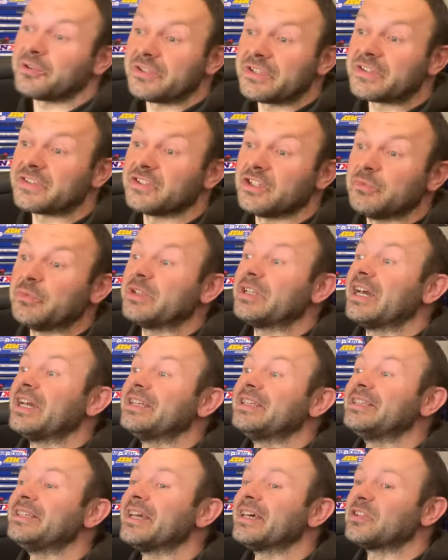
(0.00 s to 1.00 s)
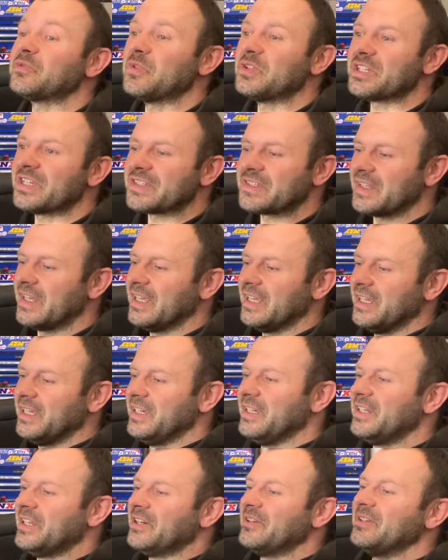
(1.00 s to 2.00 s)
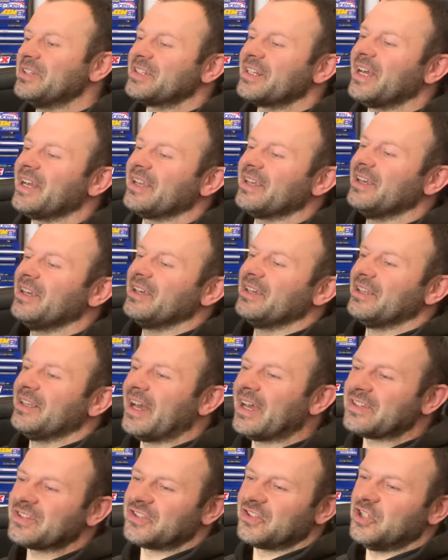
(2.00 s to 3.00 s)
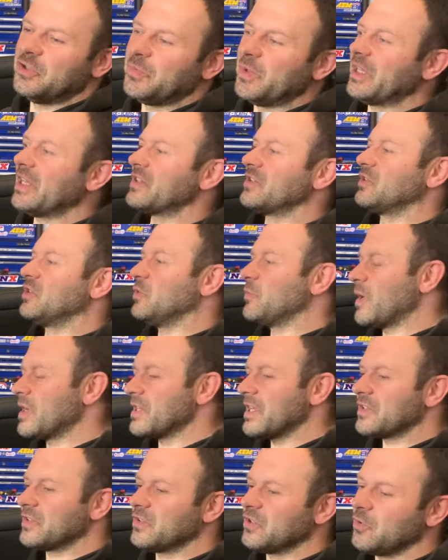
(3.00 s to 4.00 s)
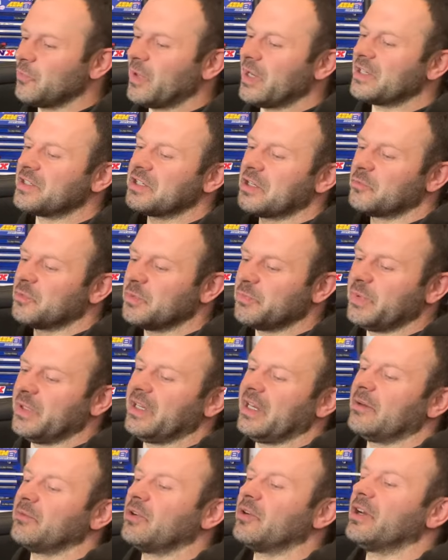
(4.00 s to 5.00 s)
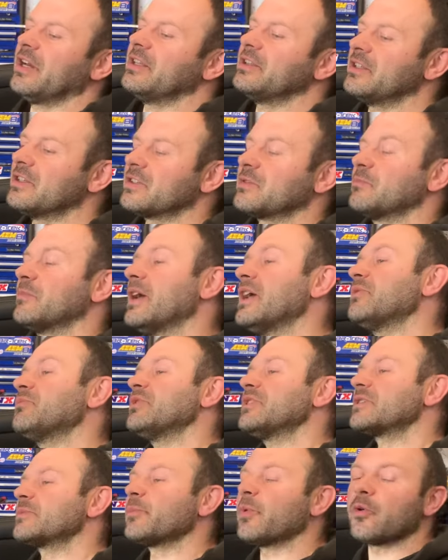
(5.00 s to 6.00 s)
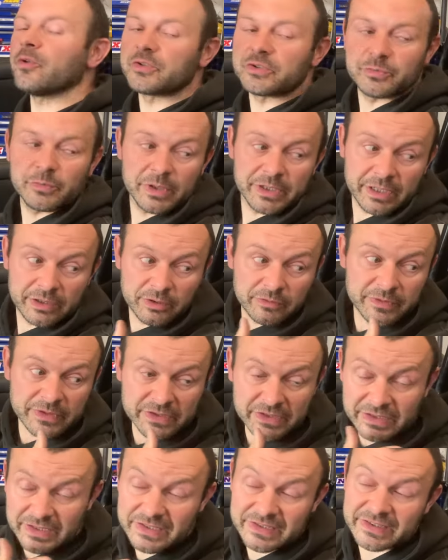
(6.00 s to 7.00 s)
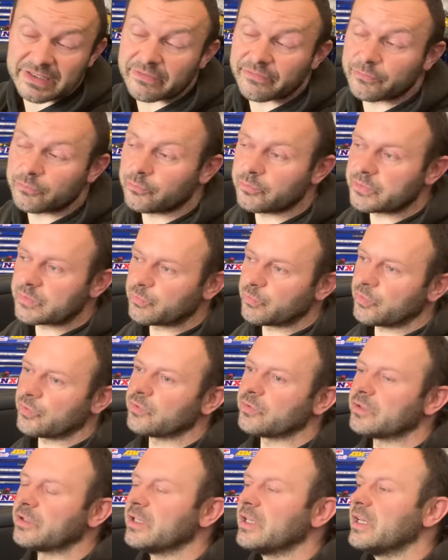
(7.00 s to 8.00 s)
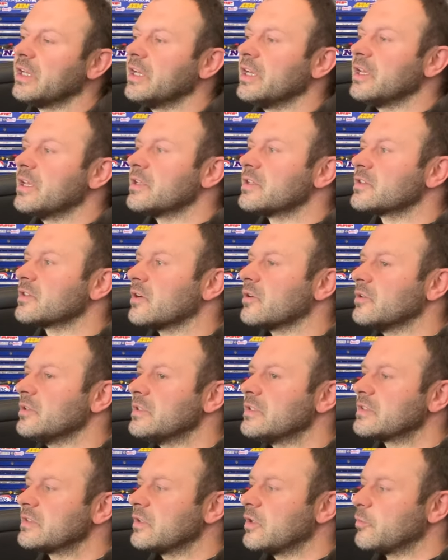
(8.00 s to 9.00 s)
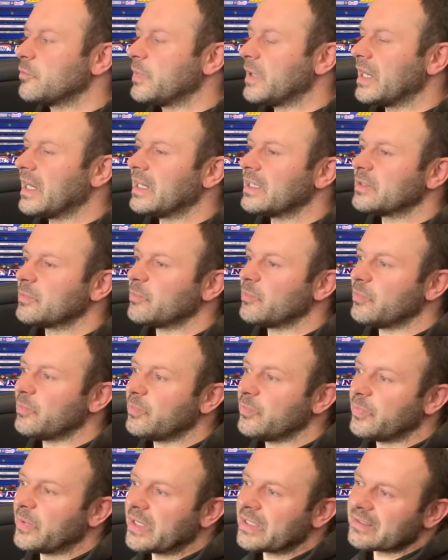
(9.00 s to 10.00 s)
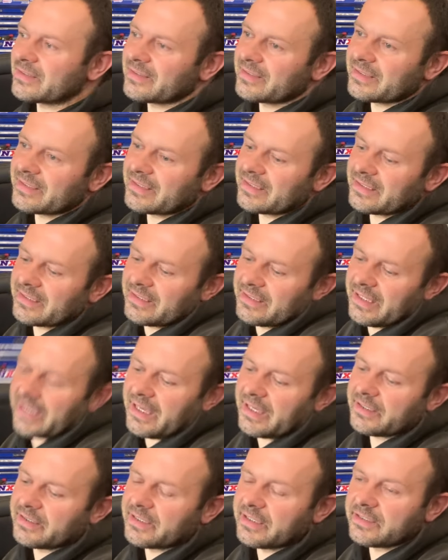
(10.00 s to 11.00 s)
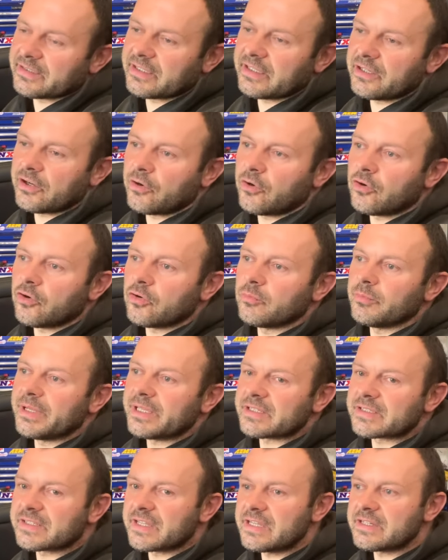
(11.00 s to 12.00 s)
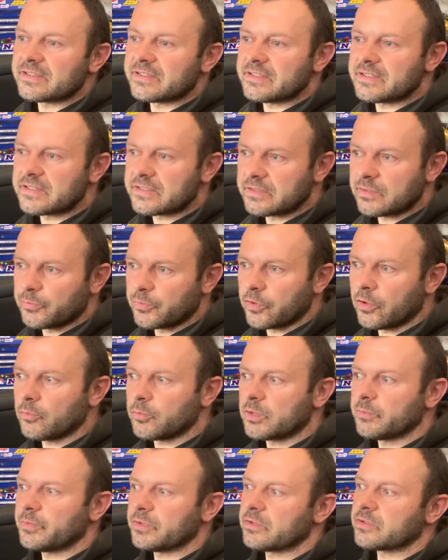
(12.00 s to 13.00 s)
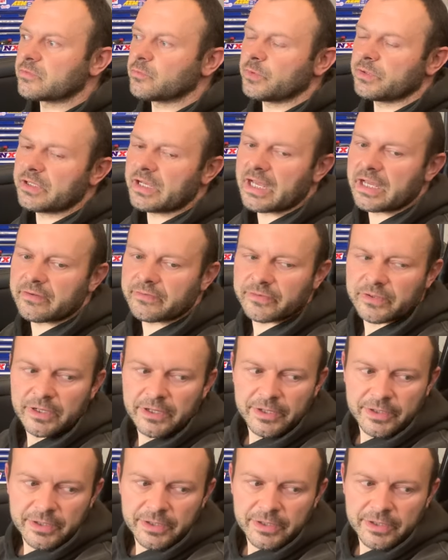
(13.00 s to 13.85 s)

from our ideas. ideas. Yeah, yeah. We just you know it's like that's stupid, that's too much, that's too much, and we pick up okay this maybe is possible, and then obviously this stuff was born, so it's not bad, but yeah they, they all make sense. This is the problem because when you have